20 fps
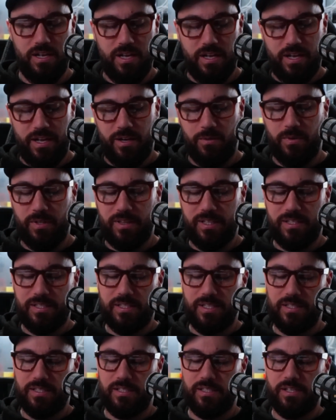And what this
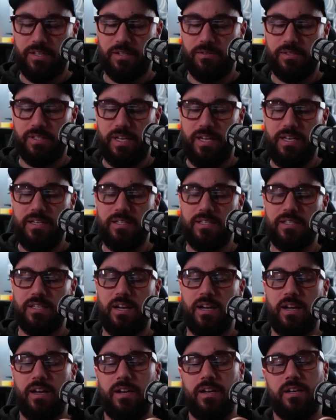does is it goes
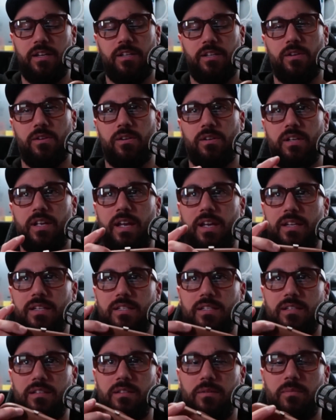inside your
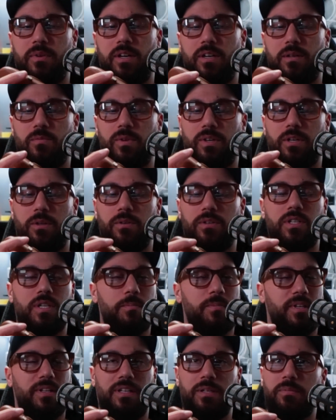case on the bottom where you would
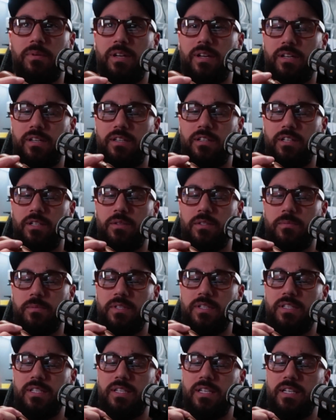typically plug in your
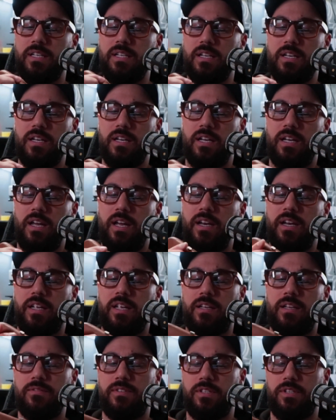USB-C, and it
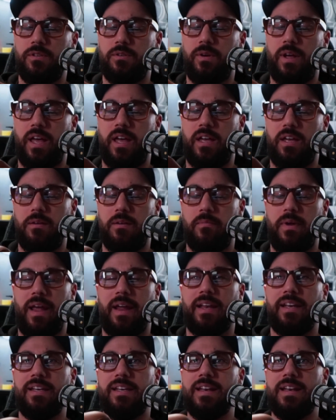gives you a
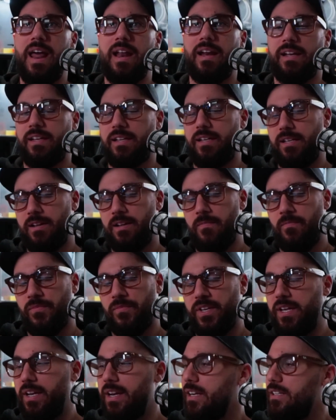magnetic
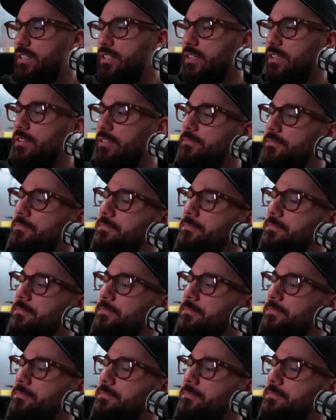connector.